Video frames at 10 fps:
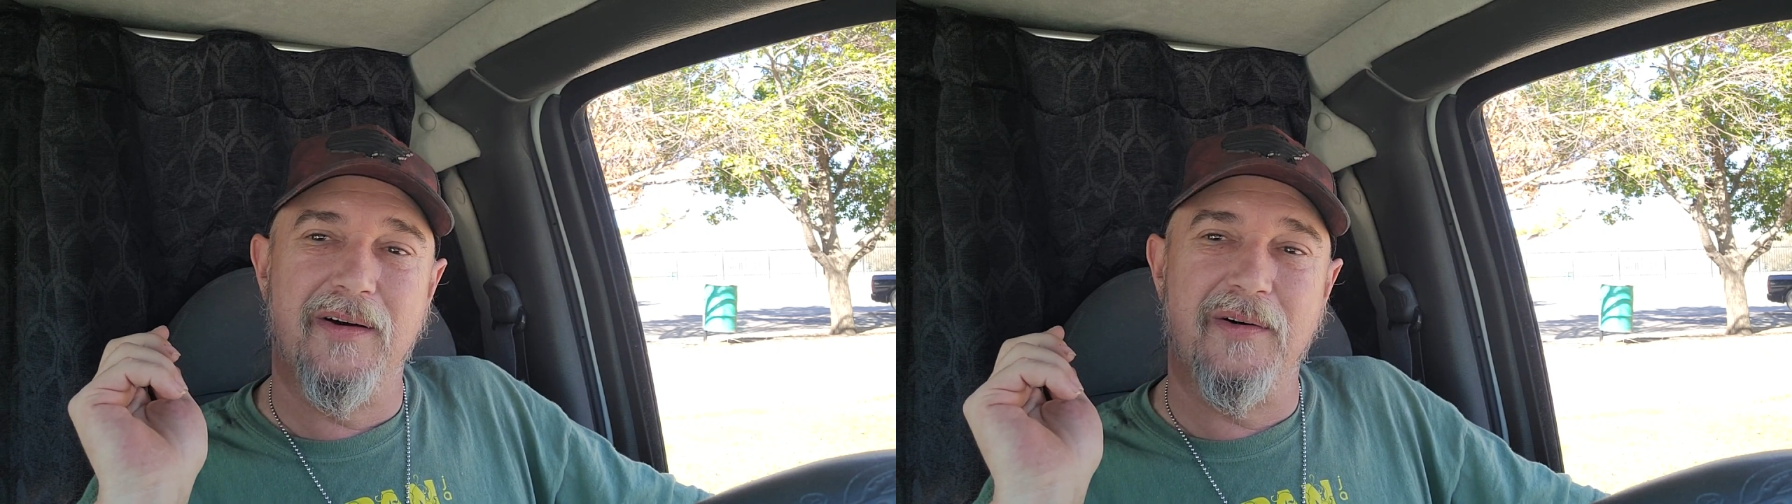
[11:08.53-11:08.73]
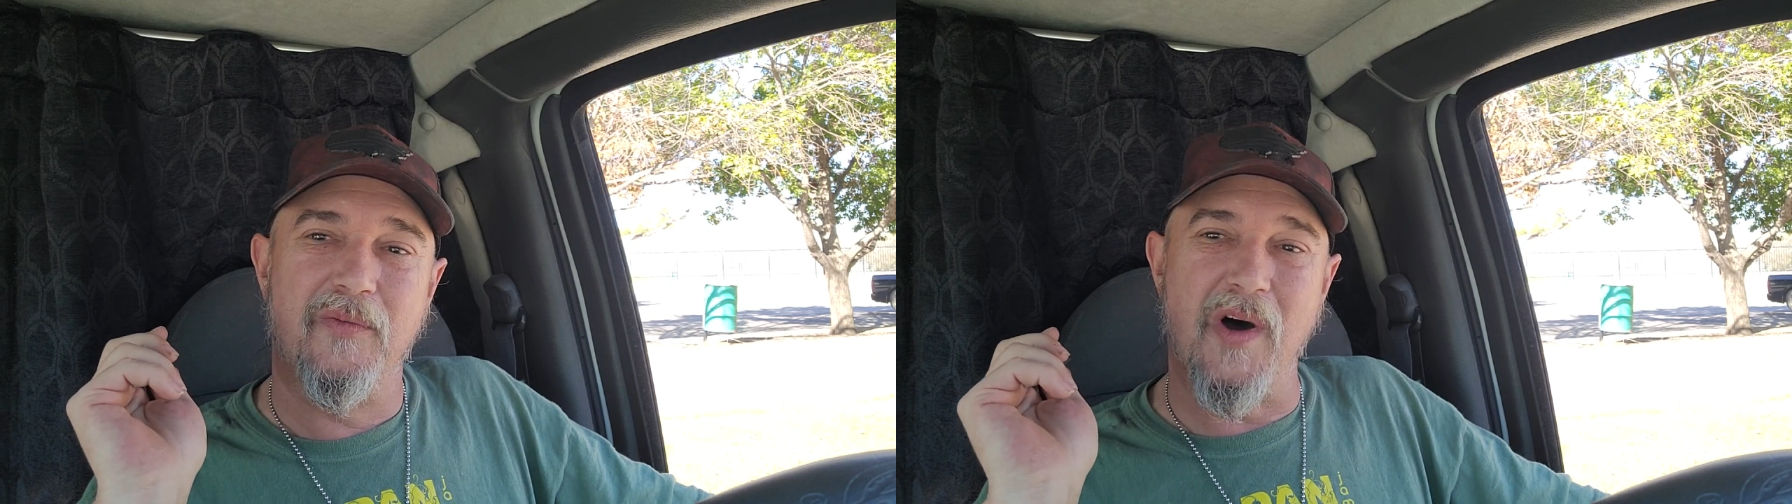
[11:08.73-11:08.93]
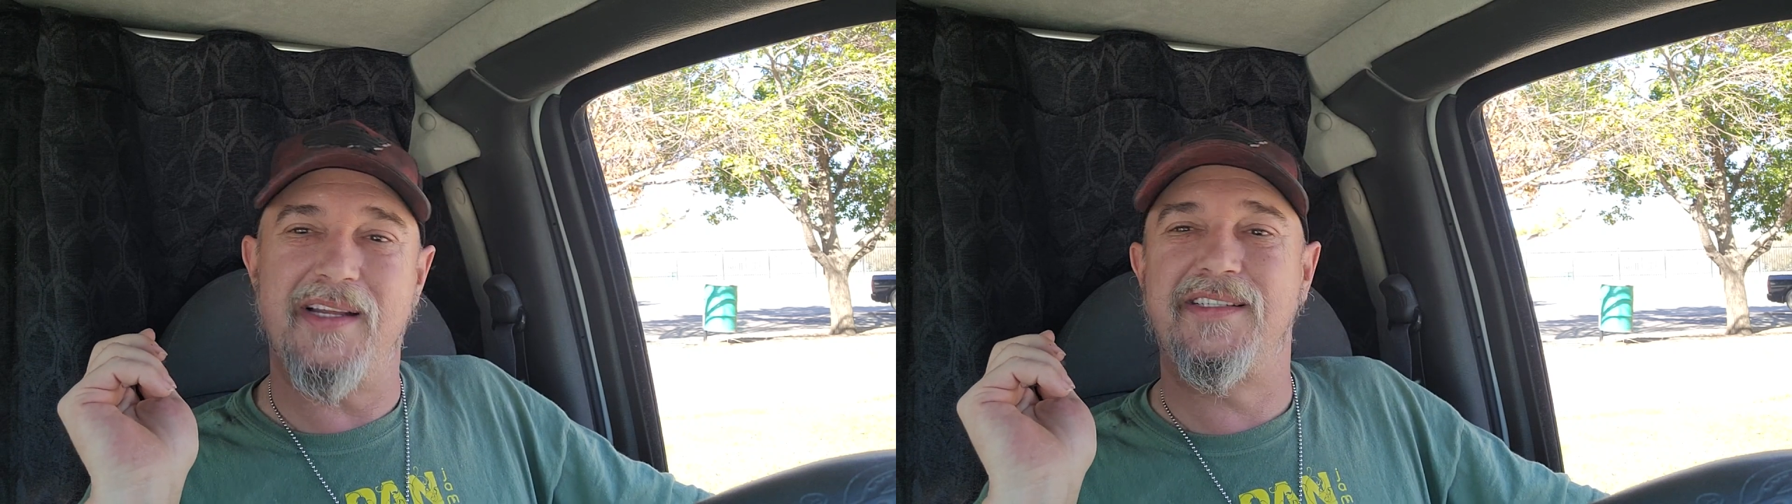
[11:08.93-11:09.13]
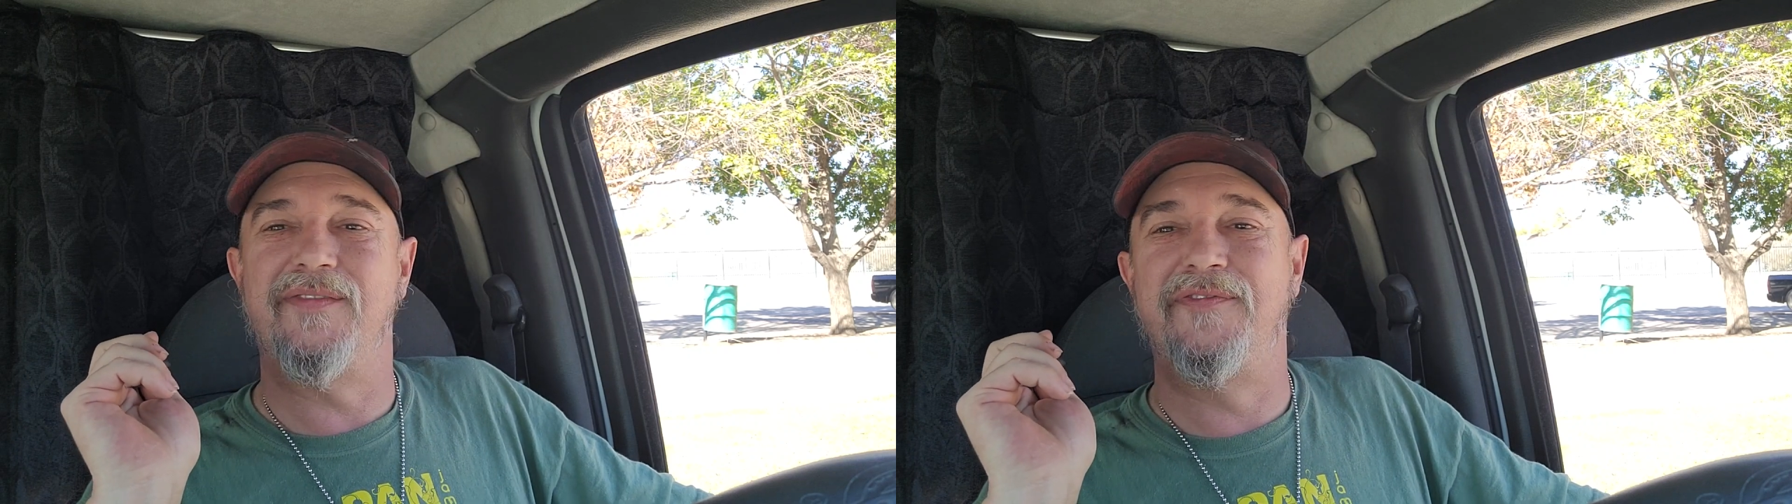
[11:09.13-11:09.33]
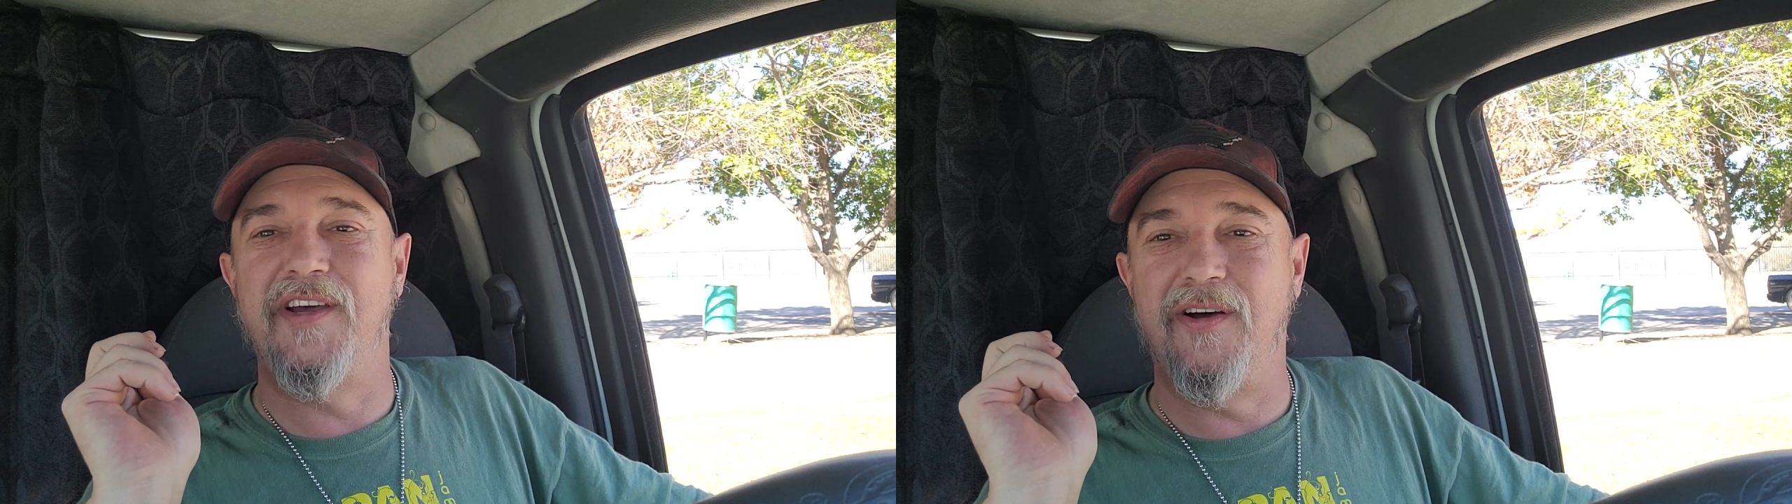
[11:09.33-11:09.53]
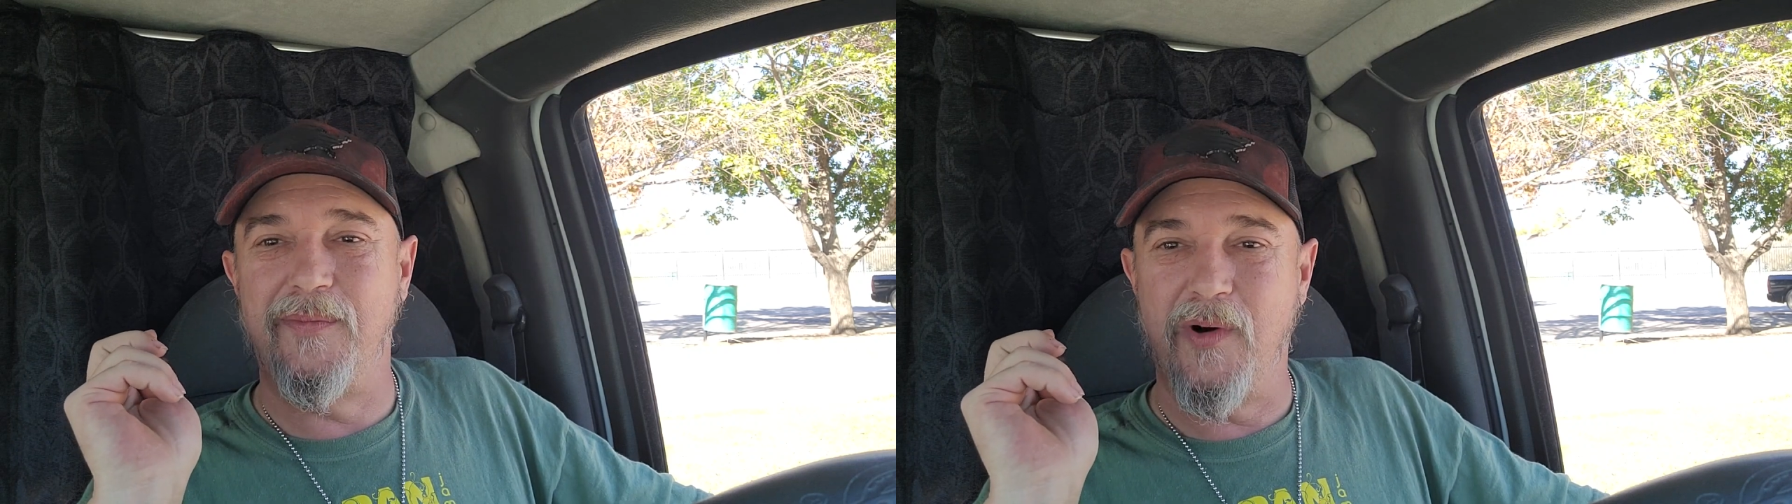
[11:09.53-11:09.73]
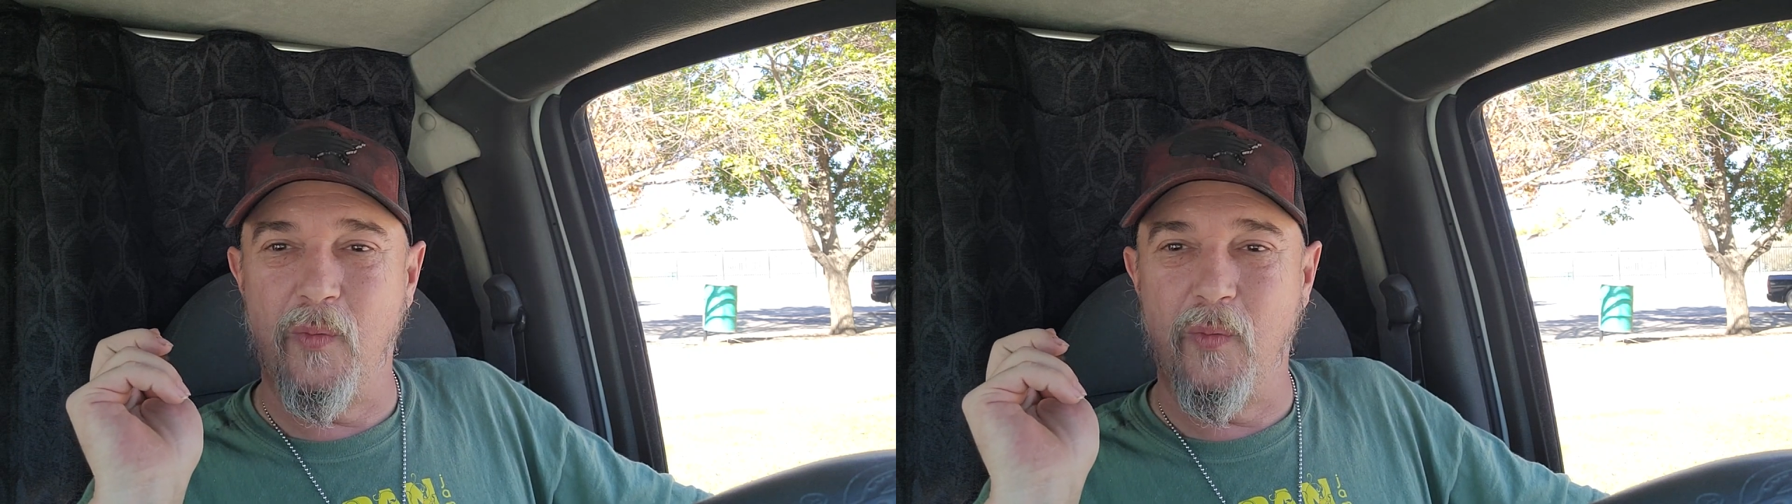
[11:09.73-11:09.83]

what to film or